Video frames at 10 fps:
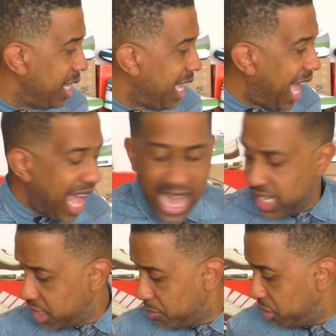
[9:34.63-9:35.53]

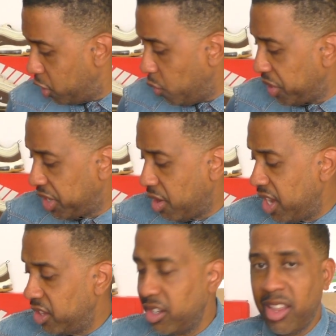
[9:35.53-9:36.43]
And materials
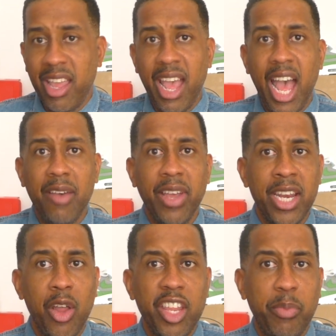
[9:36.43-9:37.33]
aside, they have a
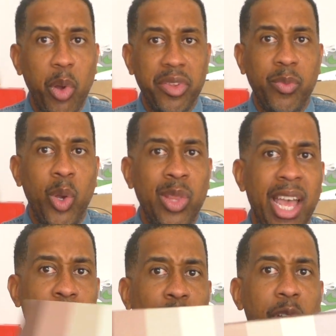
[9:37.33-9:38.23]
nice box as well. That
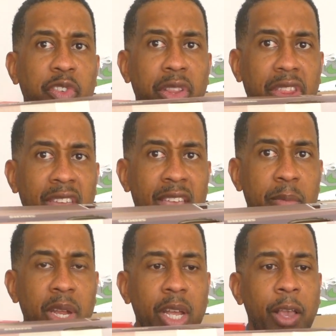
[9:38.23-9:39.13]
erosion theme
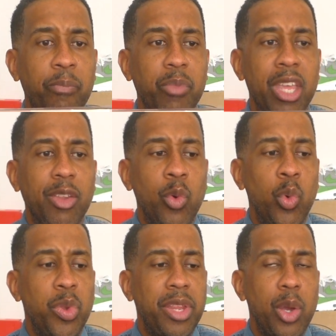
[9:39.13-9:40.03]
is
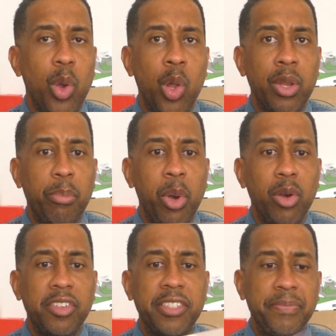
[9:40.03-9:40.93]
also on the
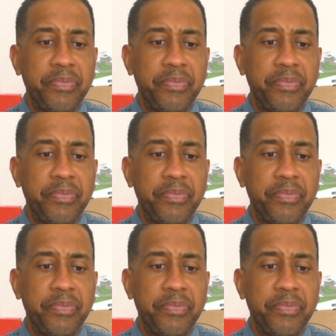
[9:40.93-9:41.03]
box.